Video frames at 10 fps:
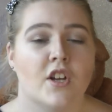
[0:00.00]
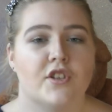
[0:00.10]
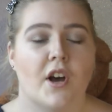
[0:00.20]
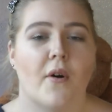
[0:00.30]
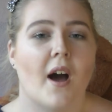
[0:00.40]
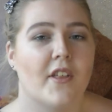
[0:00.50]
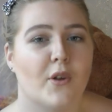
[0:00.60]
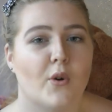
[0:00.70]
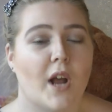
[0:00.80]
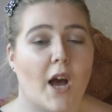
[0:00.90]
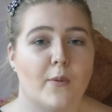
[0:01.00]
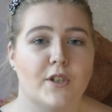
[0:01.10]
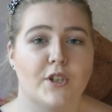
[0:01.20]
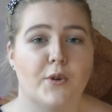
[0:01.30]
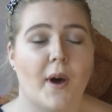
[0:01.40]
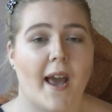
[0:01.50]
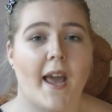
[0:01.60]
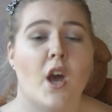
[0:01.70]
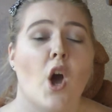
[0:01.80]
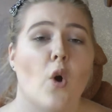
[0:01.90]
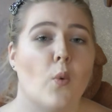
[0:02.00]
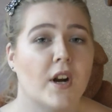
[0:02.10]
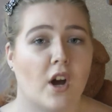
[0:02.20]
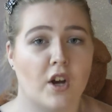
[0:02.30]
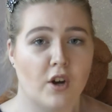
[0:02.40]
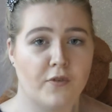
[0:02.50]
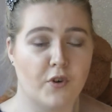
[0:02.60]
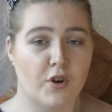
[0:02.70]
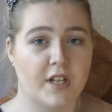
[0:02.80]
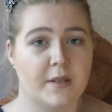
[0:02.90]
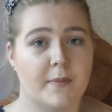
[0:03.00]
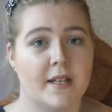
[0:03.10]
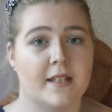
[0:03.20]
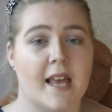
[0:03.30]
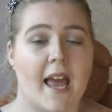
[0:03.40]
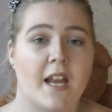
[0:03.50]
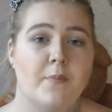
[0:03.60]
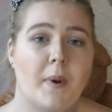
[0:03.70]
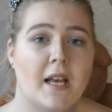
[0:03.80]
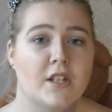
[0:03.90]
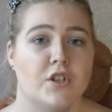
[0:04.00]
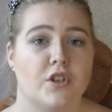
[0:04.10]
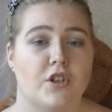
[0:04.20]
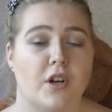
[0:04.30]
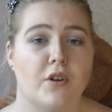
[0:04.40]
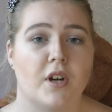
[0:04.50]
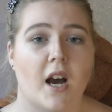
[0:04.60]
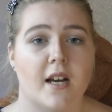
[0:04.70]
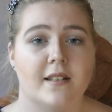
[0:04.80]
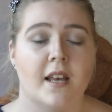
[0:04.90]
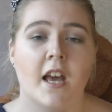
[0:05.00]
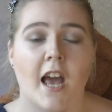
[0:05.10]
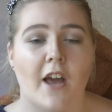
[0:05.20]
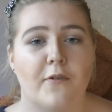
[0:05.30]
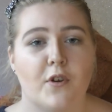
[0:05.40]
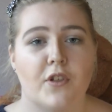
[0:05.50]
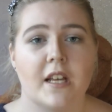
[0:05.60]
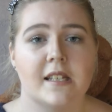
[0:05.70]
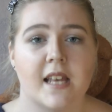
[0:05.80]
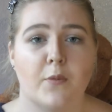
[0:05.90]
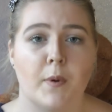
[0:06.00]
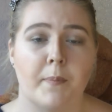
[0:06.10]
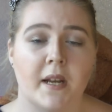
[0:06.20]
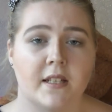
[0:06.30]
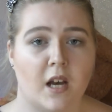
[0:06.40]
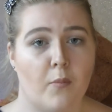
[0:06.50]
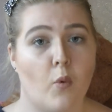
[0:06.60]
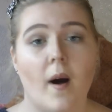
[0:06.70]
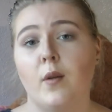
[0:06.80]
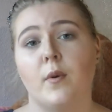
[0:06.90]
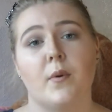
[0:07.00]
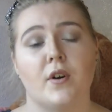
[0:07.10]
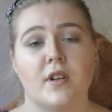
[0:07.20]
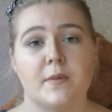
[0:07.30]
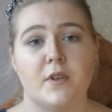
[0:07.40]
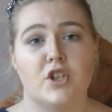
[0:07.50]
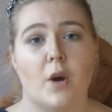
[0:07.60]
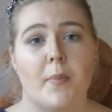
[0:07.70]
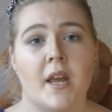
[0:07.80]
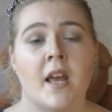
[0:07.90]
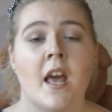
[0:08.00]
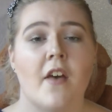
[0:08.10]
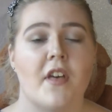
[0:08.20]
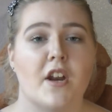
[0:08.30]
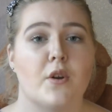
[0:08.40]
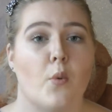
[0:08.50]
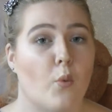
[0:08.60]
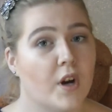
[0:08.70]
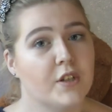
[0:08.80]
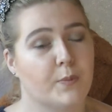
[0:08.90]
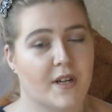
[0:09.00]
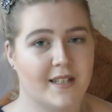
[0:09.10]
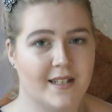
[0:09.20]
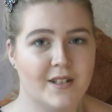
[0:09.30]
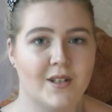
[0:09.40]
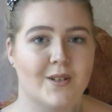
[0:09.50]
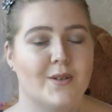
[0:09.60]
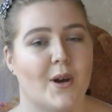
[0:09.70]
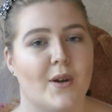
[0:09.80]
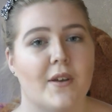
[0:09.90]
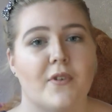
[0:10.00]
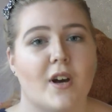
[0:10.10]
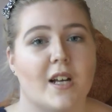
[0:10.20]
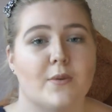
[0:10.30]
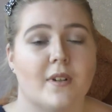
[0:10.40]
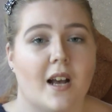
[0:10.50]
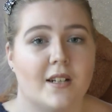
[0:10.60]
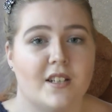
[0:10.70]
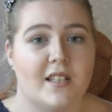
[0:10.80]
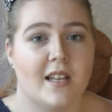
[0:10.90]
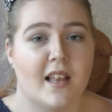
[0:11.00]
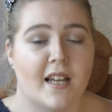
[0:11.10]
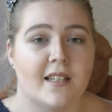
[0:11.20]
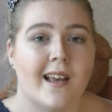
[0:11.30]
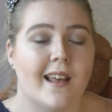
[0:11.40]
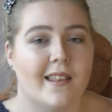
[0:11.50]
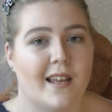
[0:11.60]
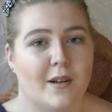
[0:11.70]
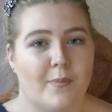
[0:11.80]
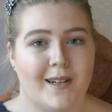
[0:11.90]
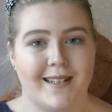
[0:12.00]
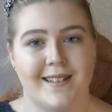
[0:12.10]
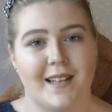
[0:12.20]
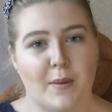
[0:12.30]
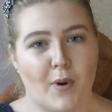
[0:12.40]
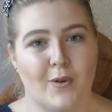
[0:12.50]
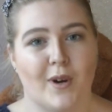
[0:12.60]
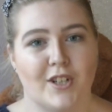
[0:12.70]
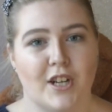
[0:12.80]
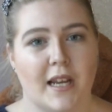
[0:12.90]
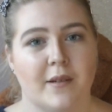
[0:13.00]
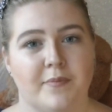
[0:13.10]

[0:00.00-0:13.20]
So I thought I would do a what I got for Christmas and plus show you guys a few things that we picked up while we were Christmas shopping that weren't presents. So if you guys would like to see that, then please keep on watching.